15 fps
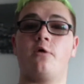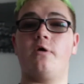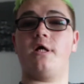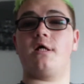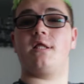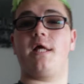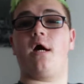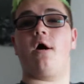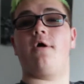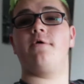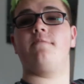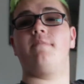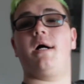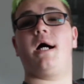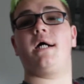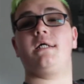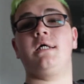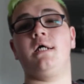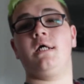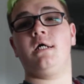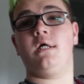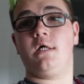quickly on my
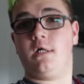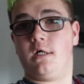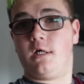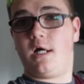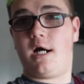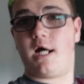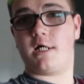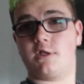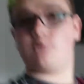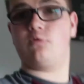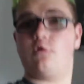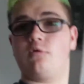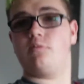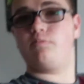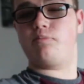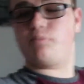actual